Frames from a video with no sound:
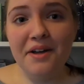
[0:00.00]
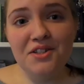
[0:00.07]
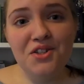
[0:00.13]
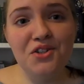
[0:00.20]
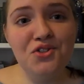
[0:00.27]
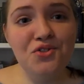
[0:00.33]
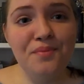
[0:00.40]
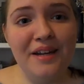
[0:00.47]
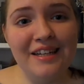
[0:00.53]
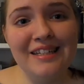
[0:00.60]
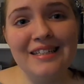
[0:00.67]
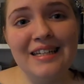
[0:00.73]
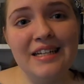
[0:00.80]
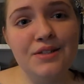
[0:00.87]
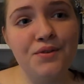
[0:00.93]
My social
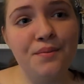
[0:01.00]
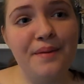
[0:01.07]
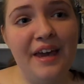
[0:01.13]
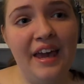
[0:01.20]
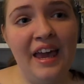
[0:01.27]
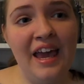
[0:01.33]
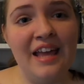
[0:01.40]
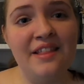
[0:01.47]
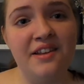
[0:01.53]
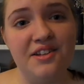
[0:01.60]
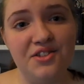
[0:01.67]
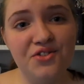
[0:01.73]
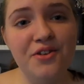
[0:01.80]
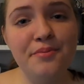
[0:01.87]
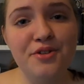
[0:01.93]
media links will be in the
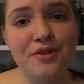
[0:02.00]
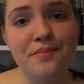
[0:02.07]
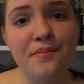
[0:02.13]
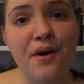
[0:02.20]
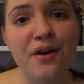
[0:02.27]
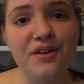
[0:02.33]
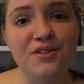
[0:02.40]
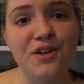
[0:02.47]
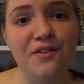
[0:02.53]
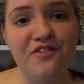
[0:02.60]
description box.